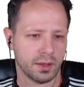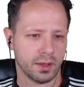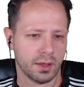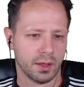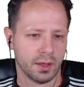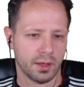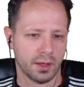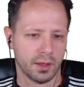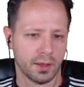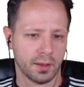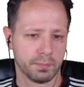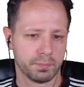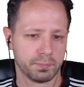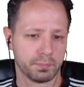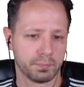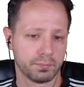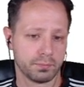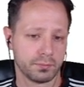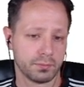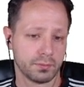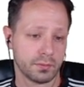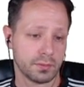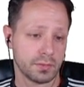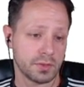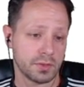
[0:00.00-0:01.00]
Um,
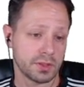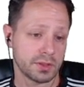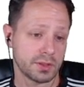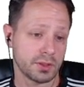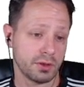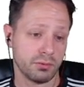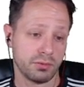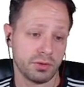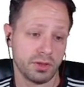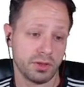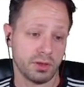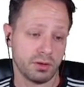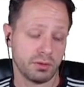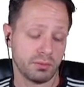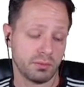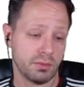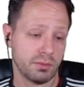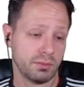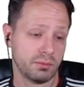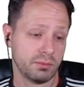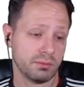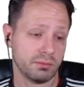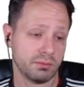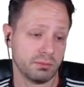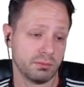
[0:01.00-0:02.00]
so, you know,
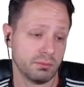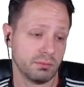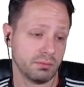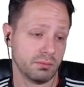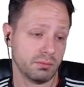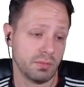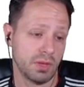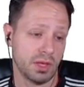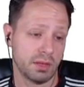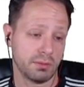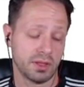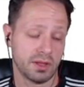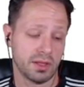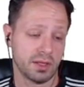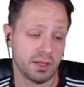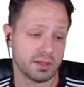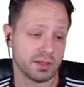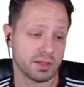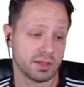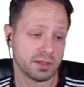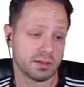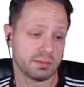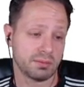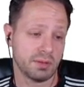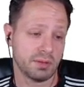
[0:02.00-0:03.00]
maybe they
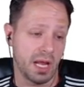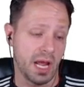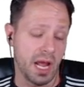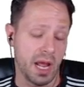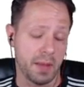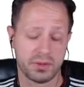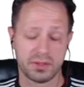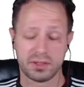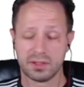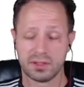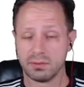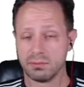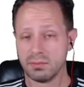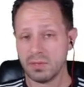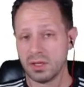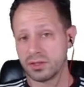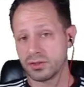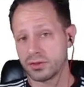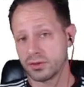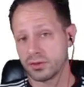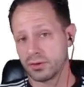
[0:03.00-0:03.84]
just happen to make